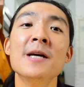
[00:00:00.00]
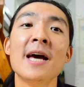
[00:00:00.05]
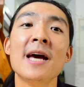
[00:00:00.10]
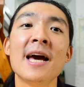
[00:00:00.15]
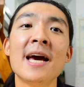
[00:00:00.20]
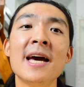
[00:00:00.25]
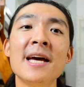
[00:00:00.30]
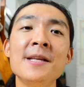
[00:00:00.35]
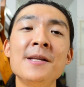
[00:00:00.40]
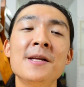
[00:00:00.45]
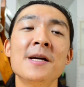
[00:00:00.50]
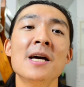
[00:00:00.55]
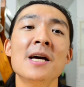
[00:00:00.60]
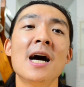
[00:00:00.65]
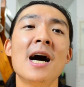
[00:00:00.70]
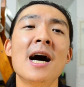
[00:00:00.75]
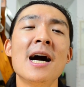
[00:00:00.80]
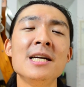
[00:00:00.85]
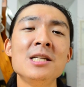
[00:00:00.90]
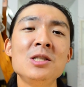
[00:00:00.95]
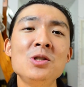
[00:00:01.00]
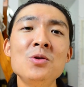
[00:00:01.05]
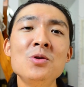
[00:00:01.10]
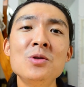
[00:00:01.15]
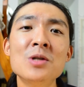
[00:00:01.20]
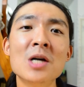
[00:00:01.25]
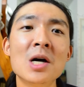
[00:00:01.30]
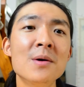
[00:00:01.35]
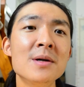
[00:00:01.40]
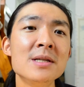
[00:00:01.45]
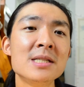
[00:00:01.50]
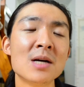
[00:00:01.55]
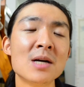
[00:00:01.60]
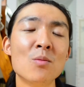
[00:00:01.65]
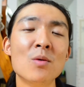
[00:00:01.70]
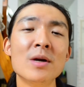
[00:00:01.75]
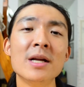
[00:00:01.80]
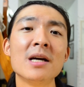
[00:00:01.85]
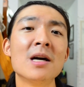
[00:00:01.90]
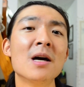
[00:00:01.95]
And I do know is that
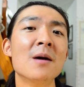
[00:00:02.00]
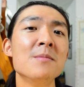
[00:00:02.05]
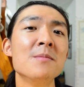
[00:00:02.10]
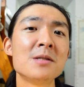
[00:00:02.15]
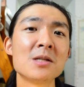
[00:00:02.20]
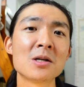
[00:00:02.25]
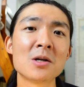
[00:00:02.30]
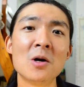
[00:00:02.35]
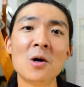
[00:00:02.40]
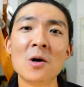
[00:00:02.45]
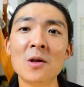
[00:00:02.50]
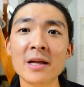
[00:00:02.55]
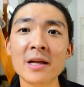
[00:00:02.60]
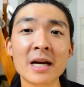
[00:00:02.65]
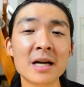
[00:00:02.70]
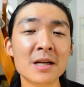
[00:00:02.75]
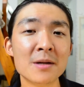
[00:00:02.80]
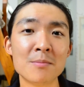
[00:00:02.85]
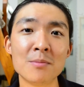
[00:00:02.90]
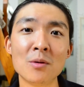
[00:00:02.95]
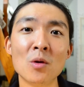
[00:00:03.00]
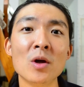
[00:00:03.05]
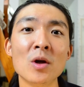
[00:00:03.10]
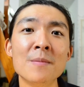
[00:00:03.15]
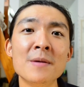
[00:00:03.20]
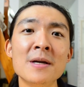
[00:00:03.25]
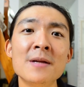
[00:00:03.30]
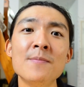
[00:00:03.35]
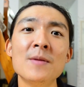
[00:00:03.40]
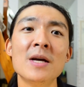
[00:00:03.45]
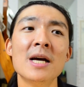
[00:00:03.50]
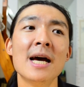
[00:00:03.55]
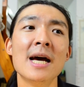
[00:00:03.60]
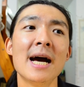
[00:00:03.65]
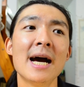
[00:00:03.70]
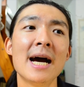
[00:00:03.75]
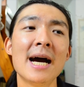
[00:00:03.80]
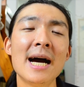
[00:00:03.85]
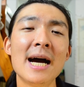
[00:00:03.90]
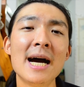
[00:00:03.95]
when it comes to calling unemployment,
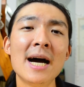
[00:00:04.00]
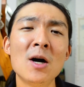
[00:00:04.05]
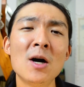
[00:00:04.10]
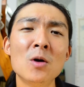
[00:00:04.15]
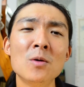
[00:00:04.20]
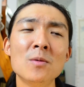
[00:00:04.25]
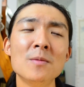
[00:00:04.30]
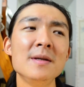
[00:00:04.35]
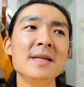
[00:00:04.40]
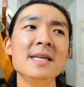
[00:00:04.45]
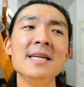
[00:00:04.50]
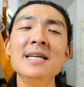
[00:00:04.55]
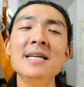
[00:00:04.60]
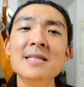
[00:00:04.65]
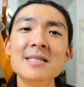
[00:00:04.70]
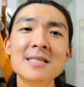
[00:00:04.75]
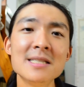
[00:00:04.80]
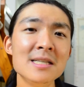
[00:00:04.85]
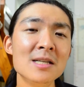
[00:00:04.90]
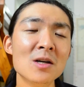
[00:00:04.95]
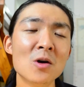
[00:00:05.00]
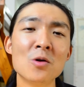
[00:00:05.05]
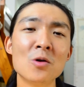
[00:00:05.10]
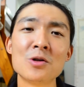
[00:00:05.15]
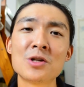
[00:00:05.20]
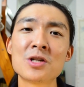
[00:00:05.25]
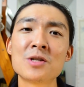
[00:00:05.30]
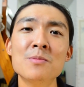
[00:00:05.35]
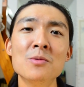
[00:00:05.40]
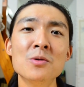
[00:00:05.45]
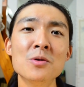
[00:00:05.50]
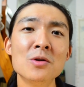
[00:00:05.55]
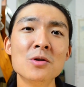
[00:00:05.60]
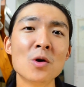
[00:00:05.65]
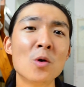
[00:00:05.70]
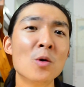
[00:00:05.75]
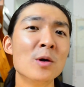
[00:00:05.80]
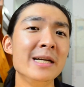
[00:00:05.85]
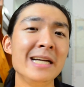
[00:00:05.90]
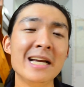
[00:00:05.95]
how easy or smooth
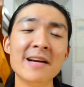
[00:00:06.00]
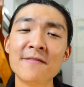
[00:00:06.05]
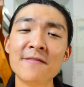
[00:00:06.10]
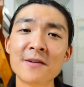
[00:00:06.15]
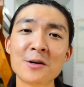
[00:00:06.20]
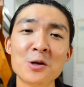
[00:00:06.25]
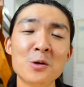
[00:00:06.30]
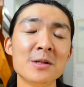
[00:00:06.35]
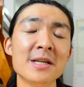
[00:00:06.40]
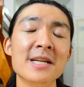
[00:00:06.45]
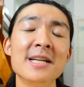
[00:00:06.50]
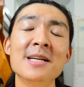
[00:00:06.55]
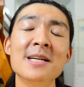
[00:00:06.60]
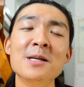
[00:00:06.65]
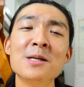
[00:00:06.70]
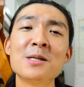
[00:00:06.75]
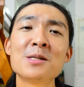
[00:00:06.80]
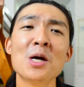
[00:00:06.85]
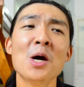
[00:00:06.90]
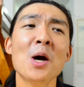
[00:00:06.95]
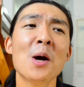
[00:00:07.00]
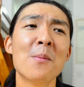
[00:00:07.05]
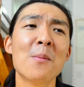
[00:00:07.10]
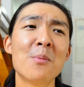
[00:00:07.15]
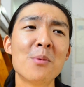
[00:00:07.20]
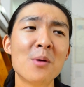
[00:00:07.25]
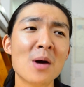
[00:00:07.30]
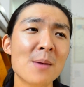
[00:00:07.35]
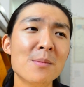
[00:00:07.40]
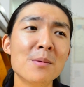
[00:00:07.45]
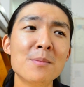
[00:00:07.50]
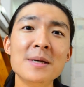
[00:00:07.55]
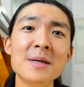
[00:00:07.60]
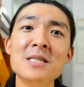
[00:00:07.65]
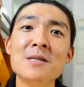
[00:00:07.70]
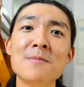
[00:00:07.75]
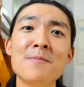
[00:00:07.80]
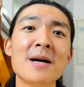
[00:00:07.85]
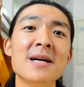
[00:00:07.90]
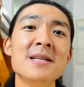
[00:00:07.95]
or difficult it is probably
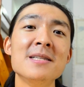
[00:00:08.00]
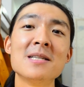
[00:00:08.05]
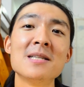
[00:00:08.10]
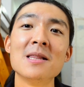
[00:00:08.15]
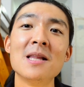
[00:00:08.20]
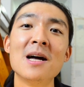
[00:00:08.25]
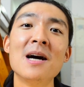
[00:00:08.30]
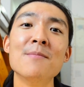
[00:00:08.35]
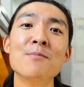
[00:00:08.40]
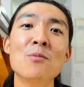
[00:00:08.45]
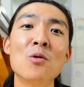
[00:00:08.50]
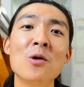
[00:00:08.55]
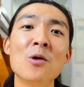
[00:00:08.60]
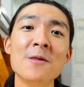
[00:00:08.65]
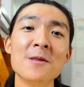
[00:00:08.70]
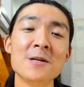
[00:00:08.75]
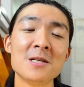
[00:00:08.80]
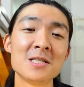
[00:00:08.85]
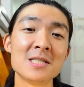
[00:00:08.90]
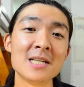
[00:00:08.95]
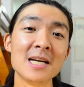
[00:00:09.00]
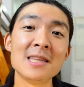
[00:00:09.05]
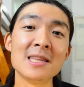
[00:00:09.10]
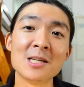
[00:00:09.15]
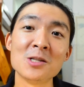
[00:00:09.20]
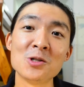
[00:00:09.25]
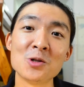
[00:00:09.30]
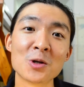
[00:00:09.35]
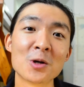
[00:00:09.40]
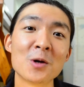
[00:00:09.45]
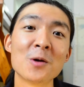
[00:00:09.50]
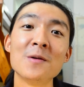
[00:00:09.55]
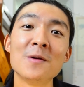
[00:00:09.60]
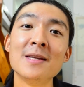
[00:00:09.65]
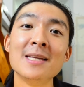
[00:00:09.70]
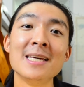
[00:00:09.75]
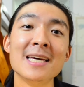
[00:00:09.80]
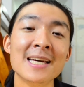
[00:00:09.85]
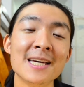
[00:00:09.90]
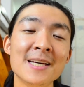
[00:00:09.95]
depends a lot more on the state that you're
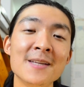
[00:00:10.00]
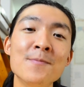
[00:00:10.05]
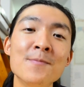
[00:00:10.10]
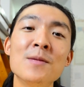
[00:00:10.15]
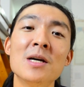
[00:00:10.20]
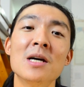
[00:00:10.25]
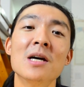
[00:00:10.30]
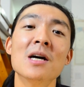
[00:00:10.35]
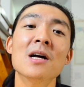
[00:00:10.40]
currently in.